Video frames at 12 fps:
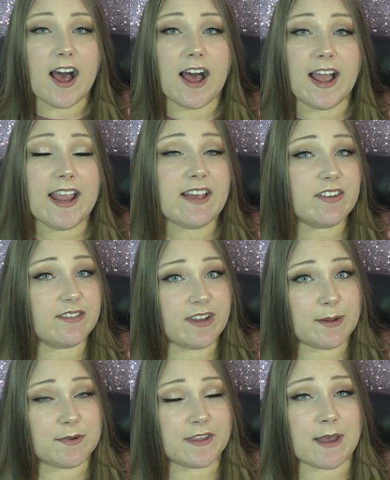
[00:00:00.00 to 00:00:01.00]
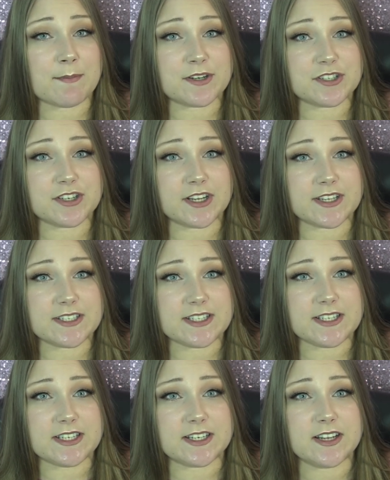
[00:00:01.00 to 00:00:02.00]
I haven't vaped that much
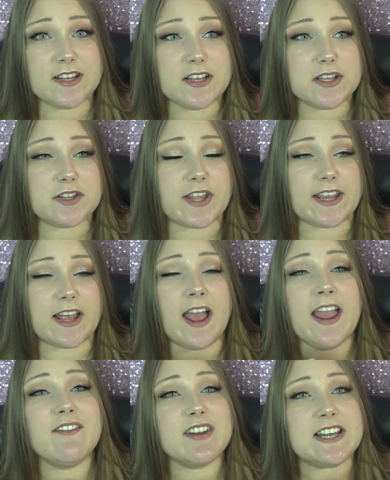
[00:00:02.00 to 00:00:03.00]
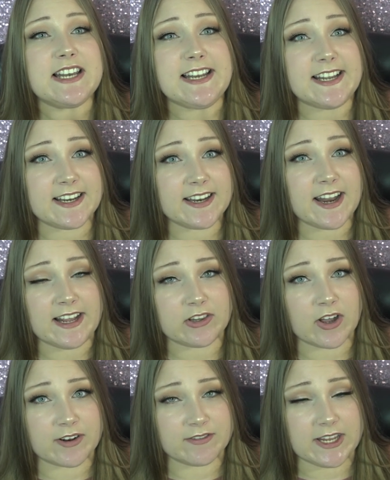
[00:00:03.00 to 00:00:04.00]
nicotine. Like, I haven't needed a
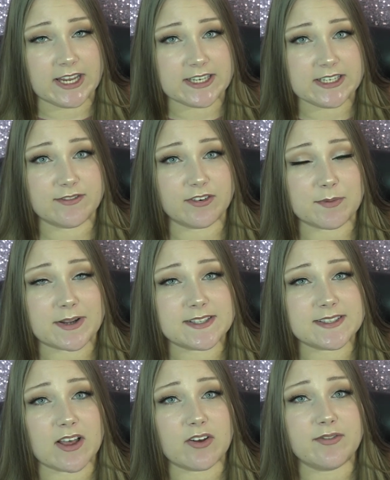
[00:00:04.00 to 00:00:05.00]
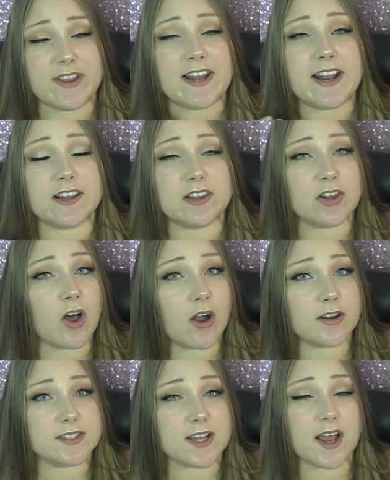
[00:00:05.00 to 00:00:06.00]
lot of nicotine for myself in a
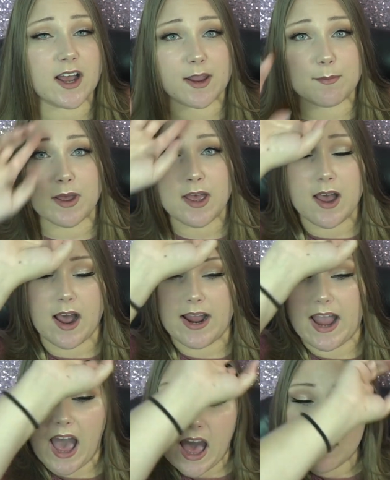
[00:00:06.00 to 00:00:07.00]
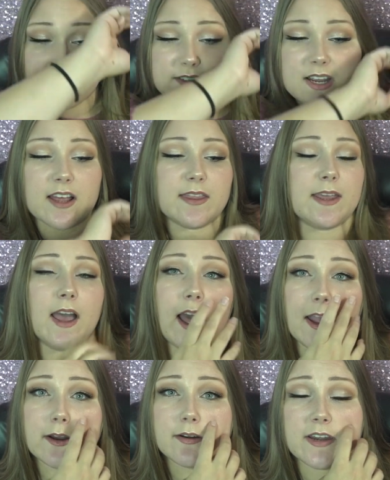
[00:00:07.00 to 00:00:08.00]
long time. I have done the
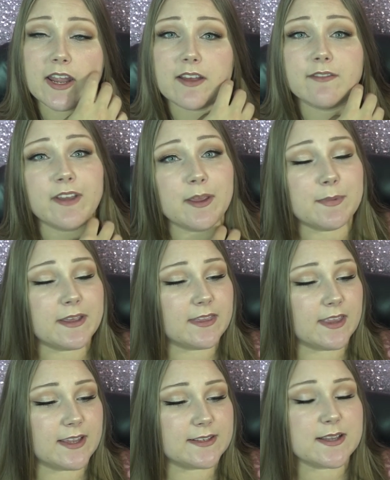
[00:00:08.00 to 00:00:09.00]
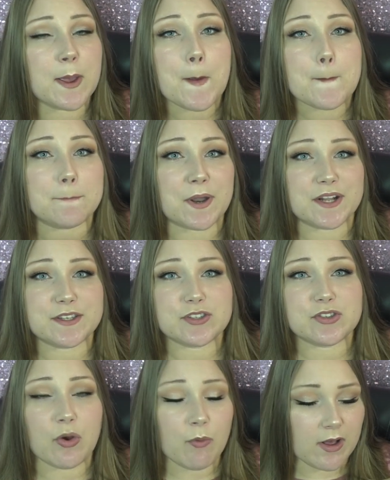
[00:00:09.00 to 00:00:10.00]
higher nic vaping things, but it's
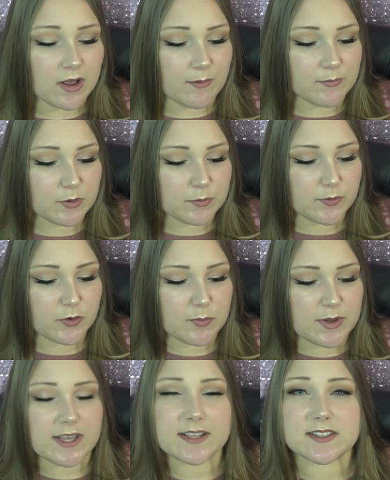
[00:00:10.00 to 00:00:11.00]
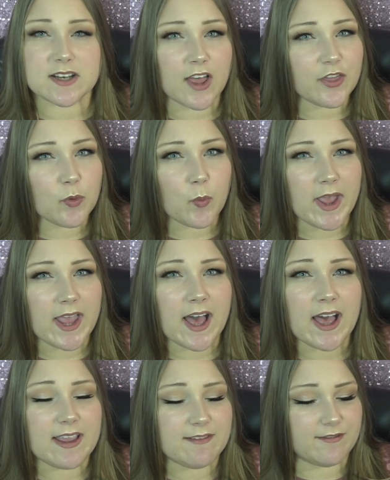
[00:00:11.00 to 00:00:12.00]
so uncomfortable for me. It's not the way
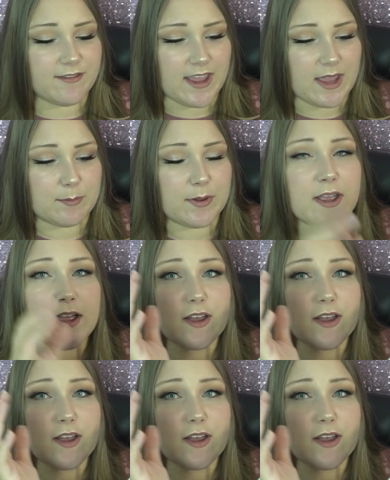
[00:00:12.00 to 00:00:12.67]
I vape.